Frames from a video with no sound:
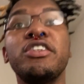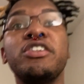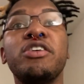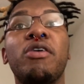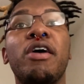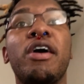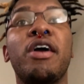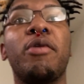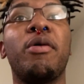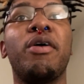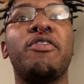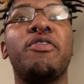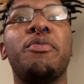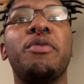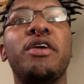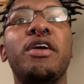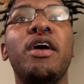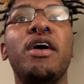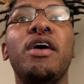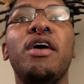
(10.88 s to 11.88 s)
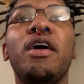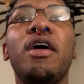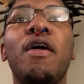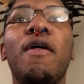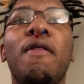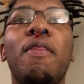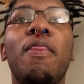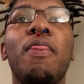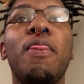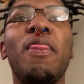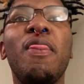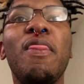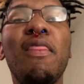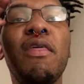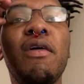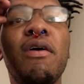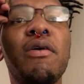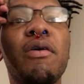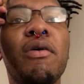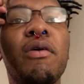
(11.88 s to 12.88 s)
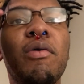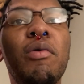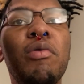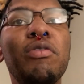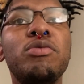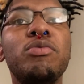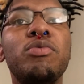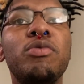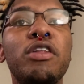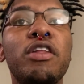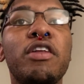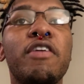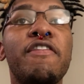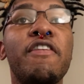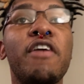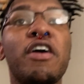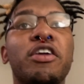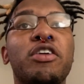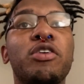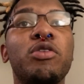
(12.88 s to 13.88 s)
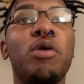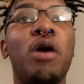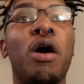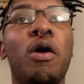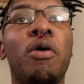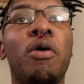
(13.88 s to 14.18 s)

get your hand away from me. What the fuck you